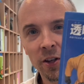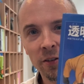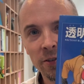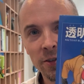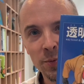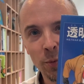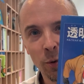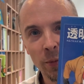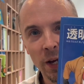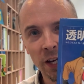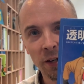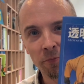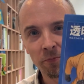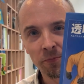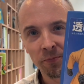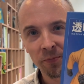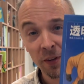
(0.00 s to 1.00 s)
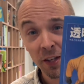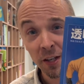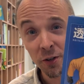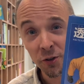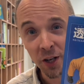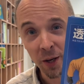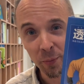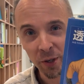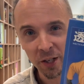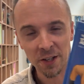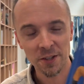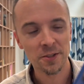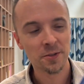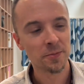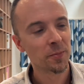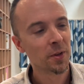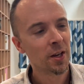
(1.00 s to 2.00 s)
Invisible Man in
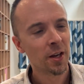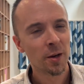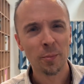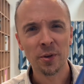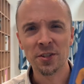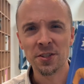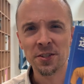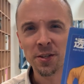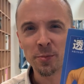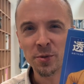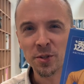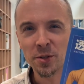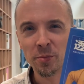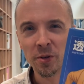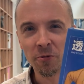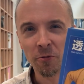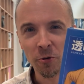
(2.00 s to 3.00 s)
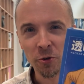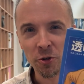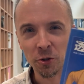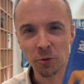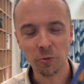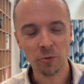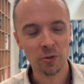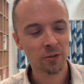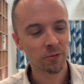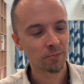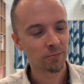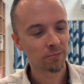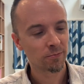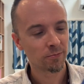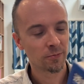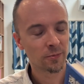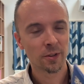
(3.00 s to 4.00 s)
Japanese, but this seems to be for children.
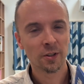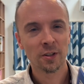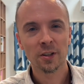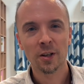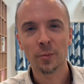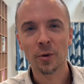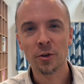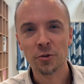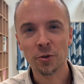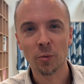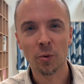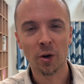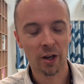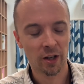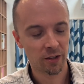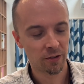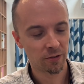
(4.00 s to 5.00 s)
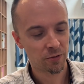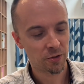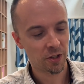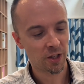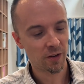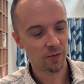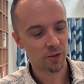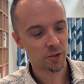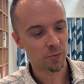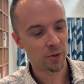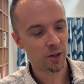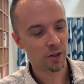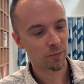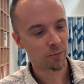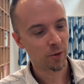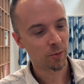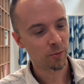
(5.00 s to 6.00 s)
I'm not sure why she gave it to me.
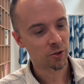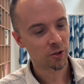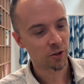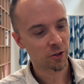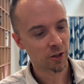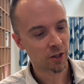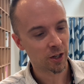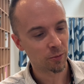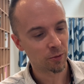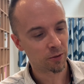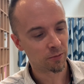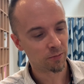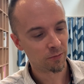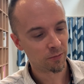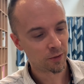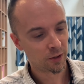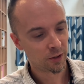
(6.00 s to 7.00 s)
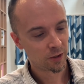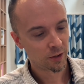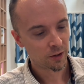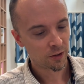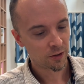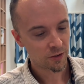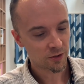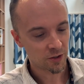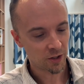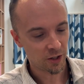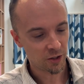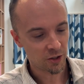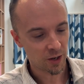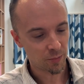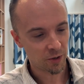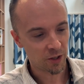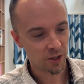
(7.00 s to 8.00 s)
Maybe she thought I would study
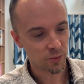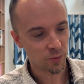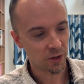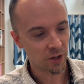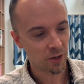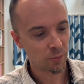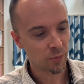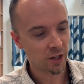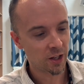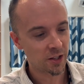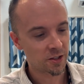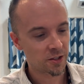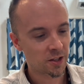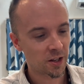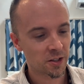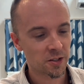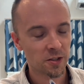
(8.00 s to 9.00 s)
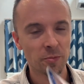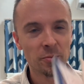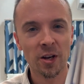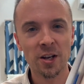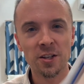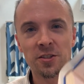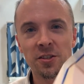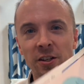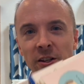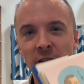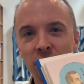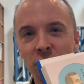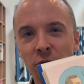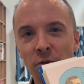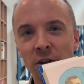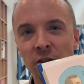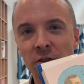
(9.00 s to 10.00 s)
Japanese with it, but it's got some nice
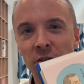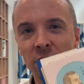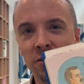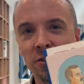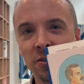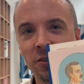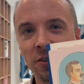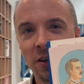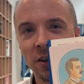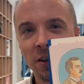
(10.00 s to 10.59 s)
illustrations.